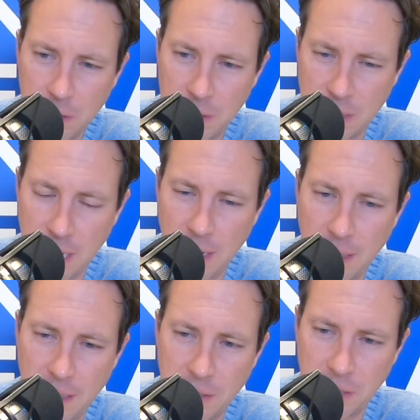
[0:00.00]
This is
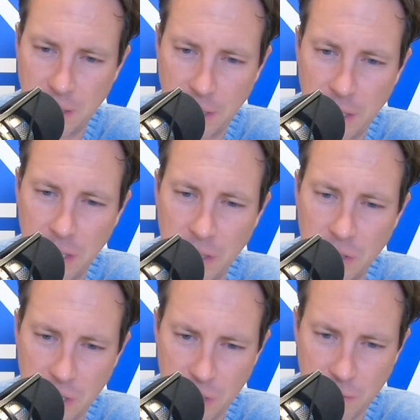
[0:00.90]
not necessarily a good
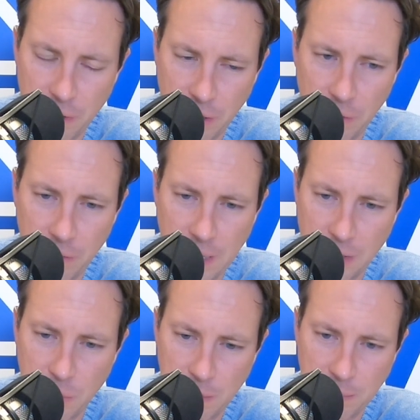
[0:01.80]
decision for you.
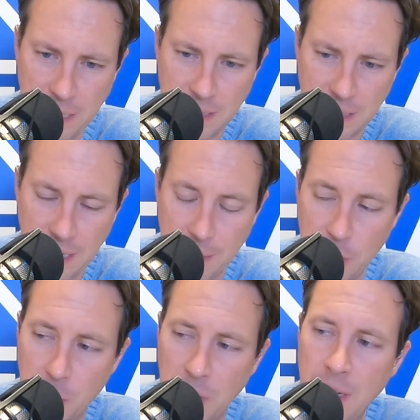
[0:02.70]
That's what basically.
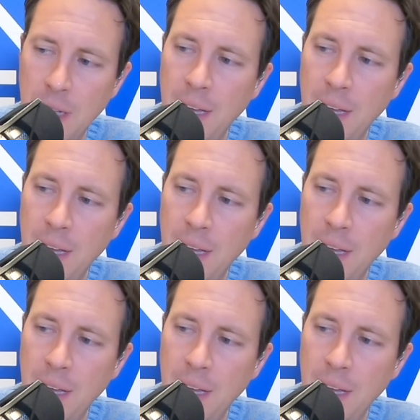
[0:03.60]
Yeah, were,